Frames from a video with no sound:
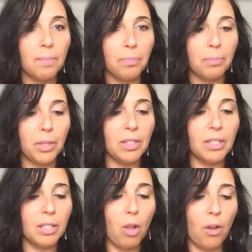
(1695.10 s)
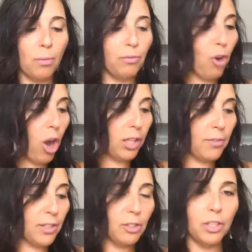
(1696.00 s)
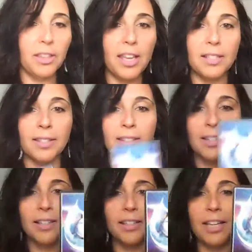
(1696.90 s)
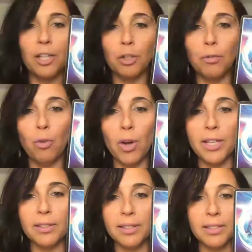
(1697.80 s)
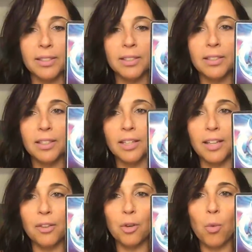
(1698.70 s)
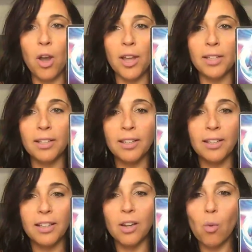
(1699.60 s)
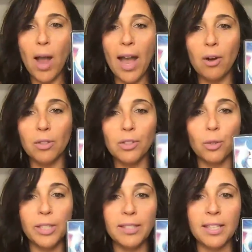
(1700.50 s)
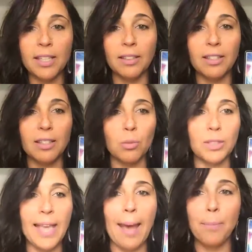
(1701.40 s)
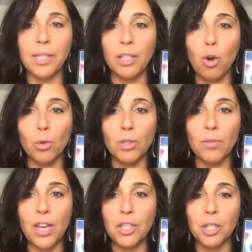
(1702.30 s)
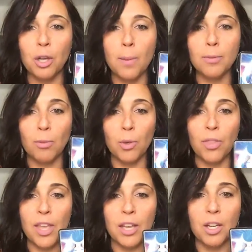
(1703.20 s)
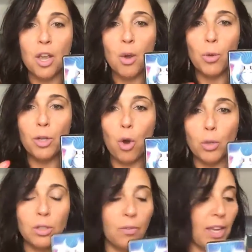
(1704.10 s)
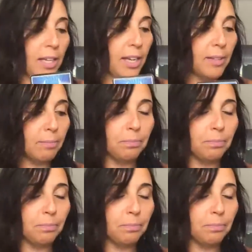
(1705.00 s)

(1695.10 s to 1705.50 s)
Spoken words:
But this is all for all of us. Look at this. Inner voice. Another one. Wow. So listen, this is what's happening. Cultivation comes from within. We cultivate it.